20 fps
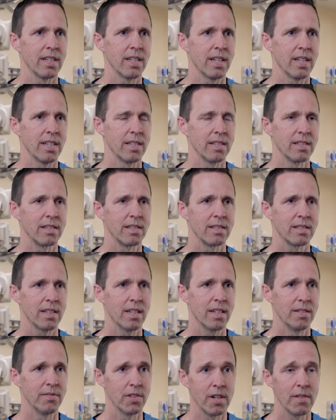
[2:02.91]

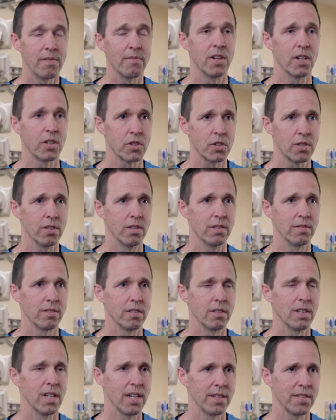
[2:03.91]
and very functional
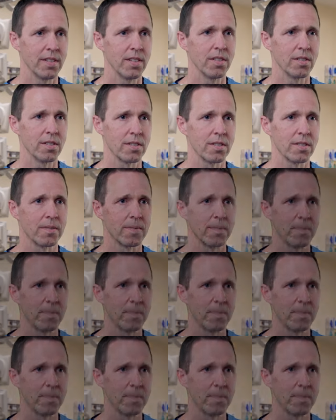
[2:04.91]
for a lot of years.